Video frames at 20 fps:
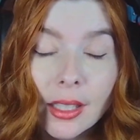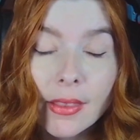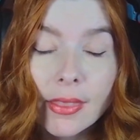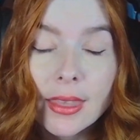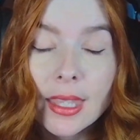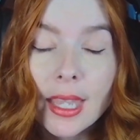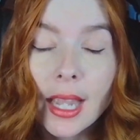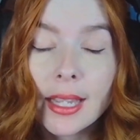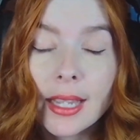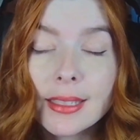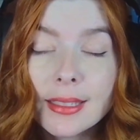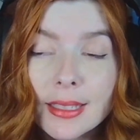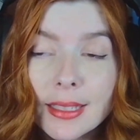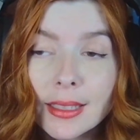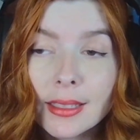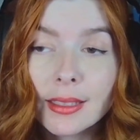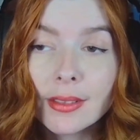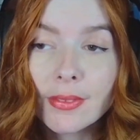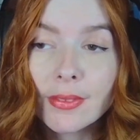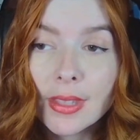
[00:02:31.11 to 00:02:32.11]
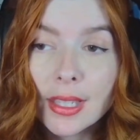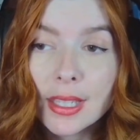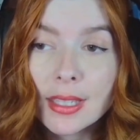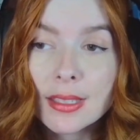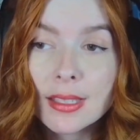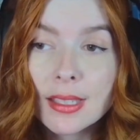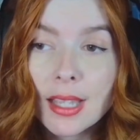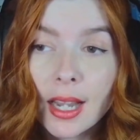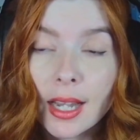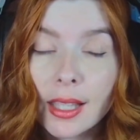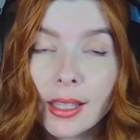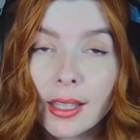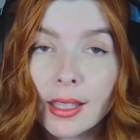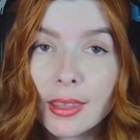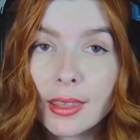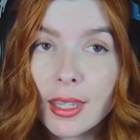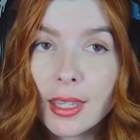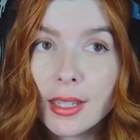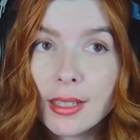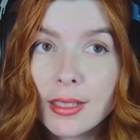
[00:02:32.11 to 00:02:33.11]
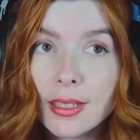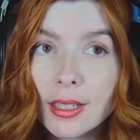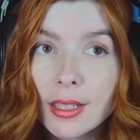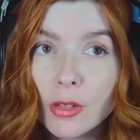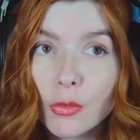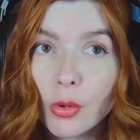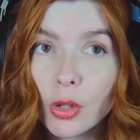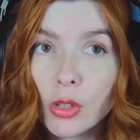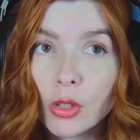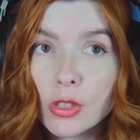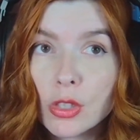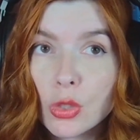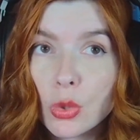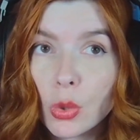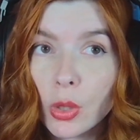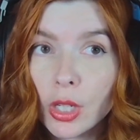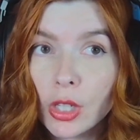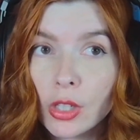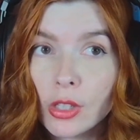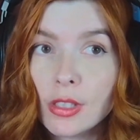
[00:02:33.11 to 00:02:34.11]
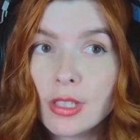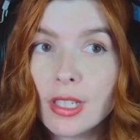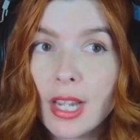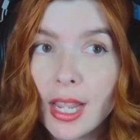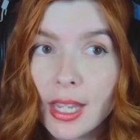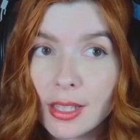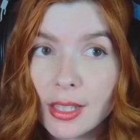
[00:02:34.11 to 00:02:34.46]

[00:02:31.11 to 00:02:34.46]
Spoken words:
the idea of this, and I like the idea of where the story could take